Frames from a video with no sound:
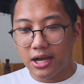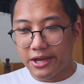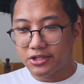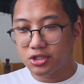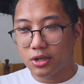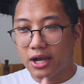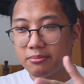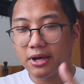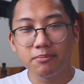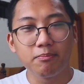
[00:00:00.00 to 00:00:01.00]
I try
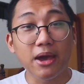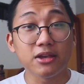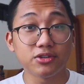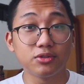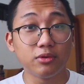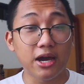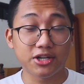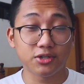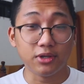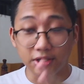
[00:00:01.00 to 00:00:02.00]
my best to
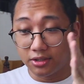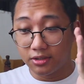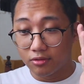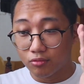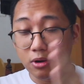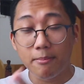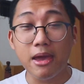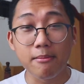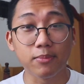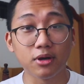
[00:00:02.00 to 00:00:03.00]
actually
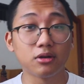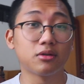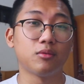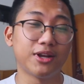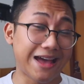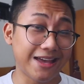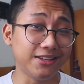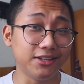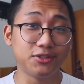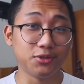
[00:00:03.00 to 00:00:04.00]
remember what I
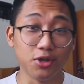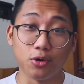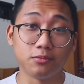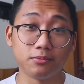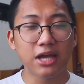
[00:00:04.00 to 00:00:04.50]
need to know.